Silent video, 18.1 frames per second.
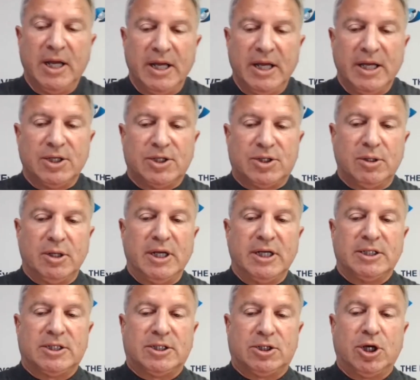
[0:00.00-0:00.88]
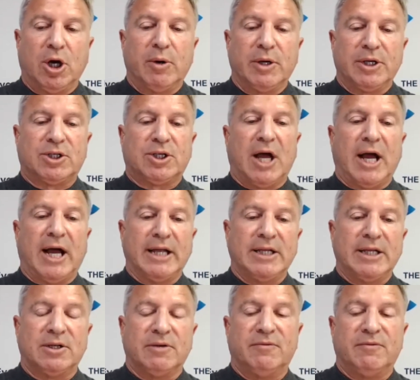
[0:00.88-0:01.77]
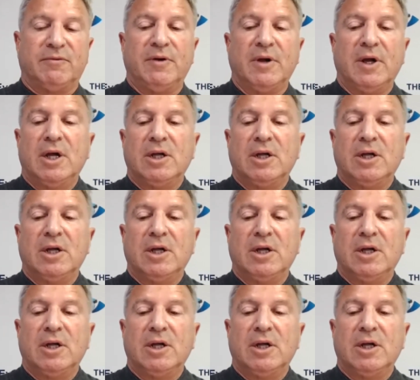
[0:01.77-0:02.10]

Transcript: is showing signs of